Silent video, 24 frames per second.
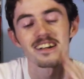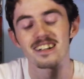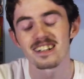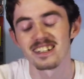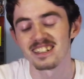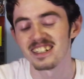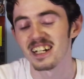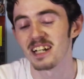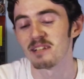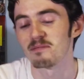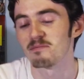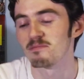
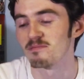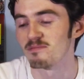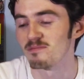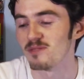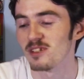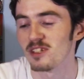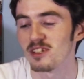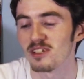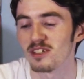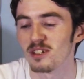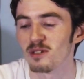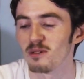I'm
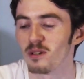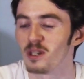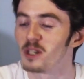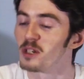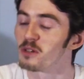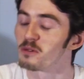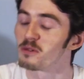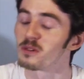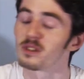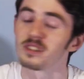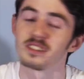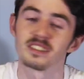so
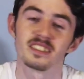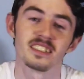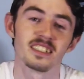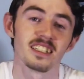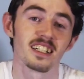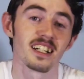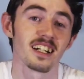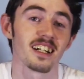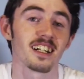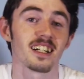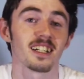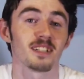
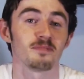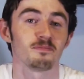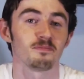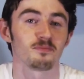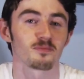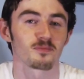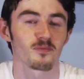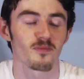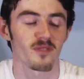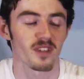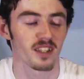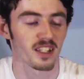alone.
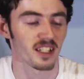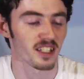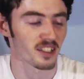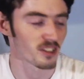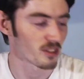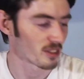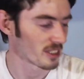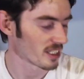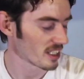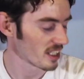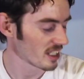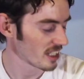Yeah, so
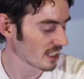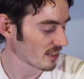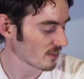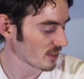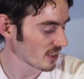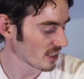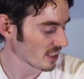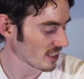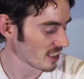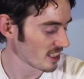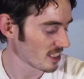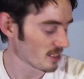I'm gonna leave it
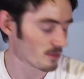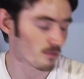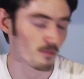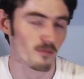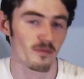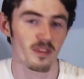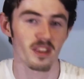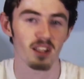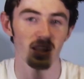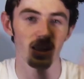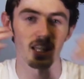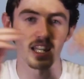there.
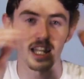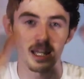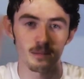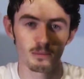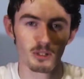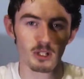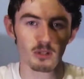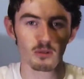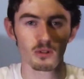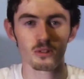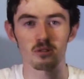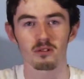Let me
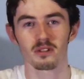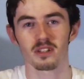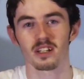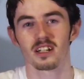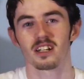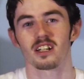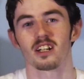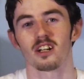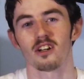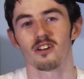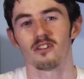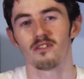know what you think
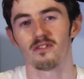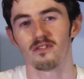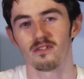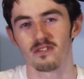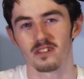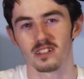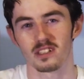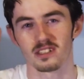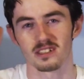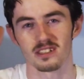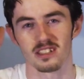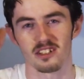of.
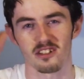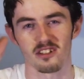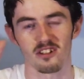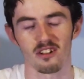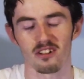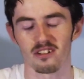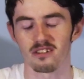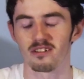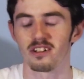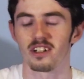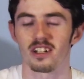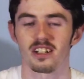It's not
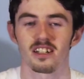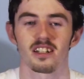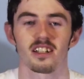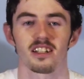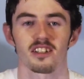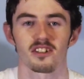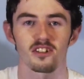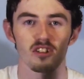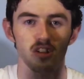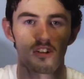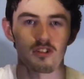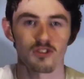
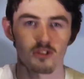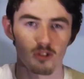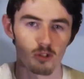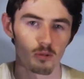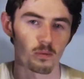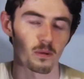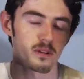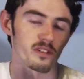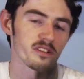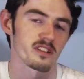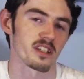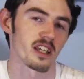
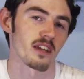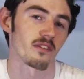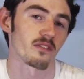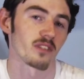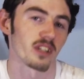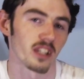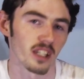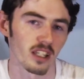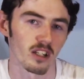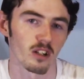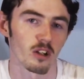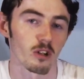
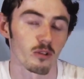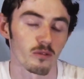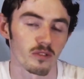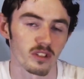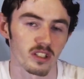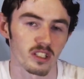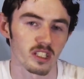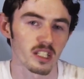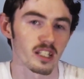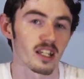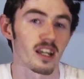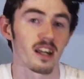2.7K,
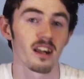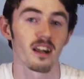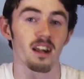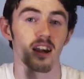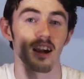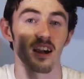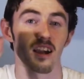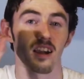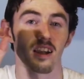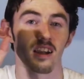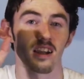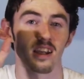obviously.
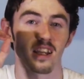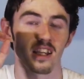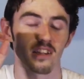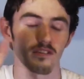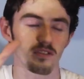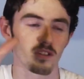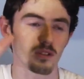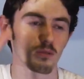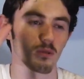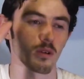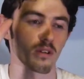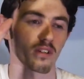If
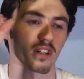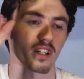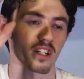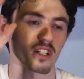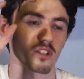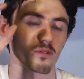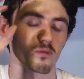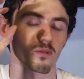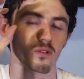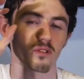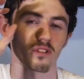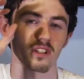you want,
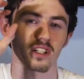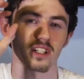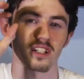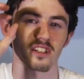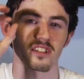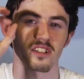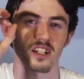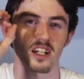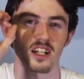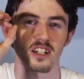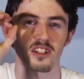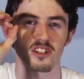guys,
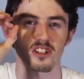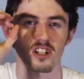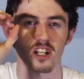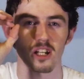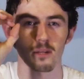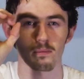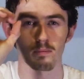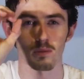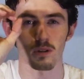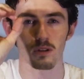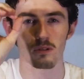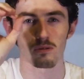I shall
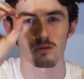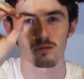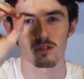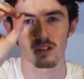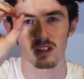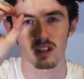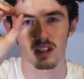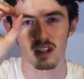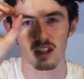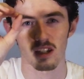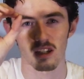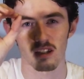upload
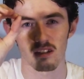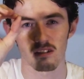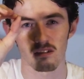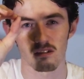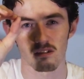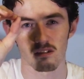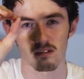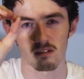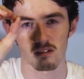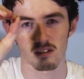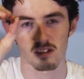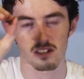a
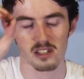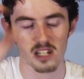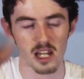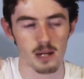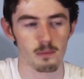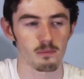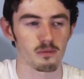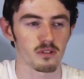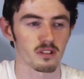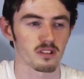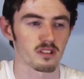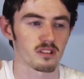
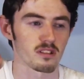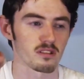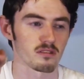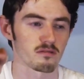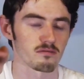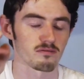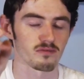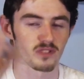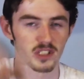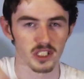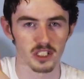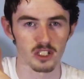separate
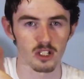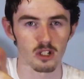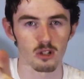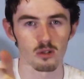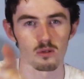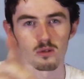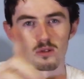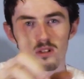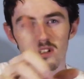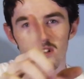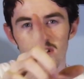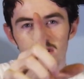
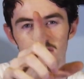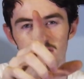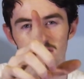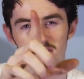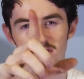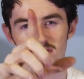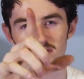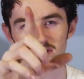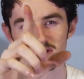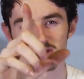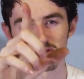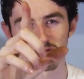video,
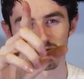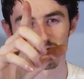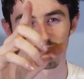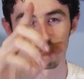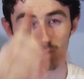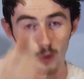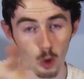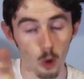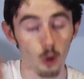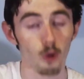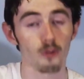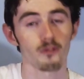
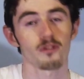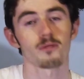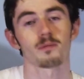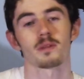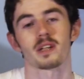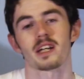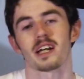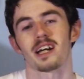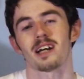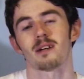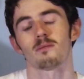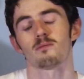raw from the
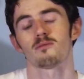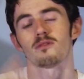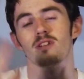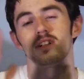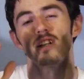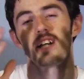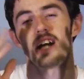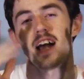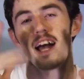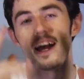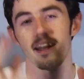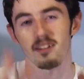camera
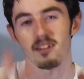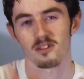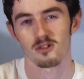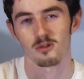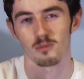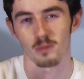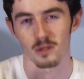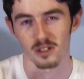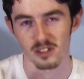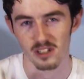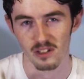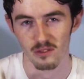at
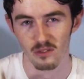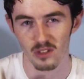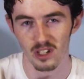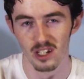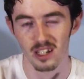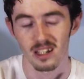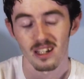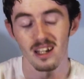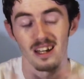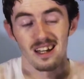2.7K.